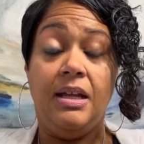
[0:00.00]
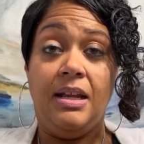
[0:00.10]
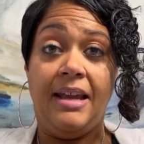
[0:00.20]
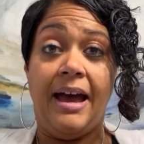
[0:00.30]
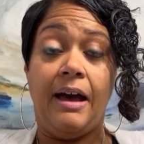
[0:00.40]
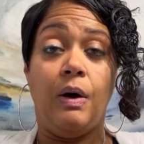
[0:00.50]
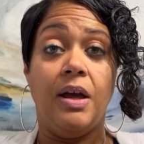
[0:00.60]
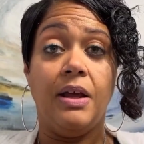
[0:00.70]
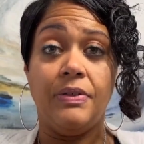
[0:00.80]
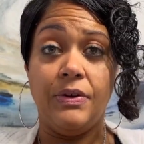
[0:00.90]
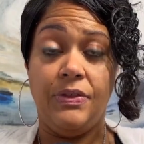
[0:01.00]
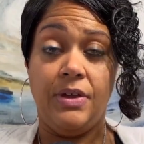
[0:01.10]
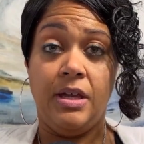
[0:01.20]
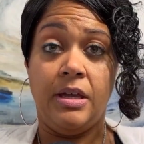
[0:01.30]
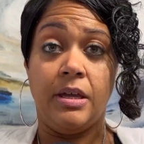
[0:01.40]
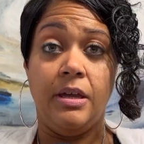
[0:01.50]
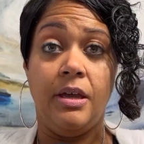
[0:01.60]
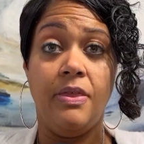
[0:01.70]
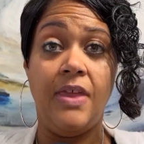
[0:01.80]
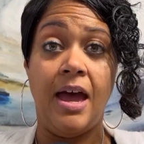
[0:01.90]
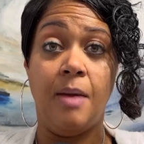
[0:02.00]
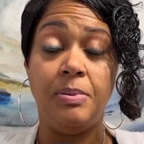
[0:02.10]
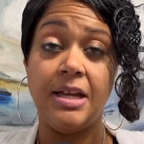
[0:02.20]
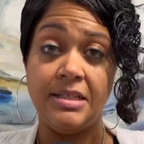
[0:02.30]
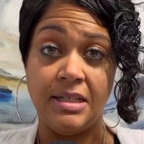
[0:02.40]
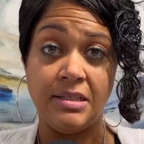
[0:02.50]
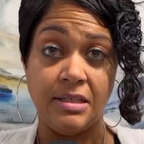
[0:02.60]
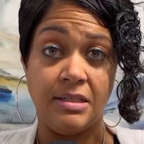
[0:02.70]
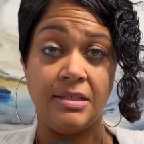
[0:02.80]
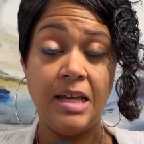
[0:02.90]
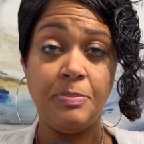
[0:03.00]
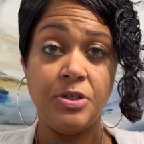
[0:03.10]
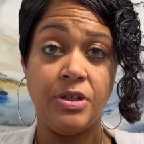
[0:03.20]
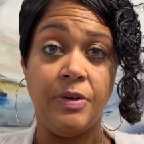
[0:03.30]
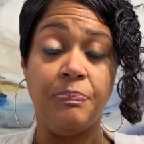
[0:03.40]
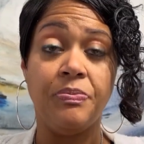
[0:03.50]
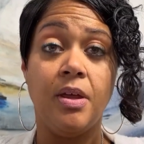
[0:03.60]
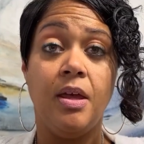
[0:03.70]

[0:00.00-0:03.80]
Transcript: Now, another thing that plays into deception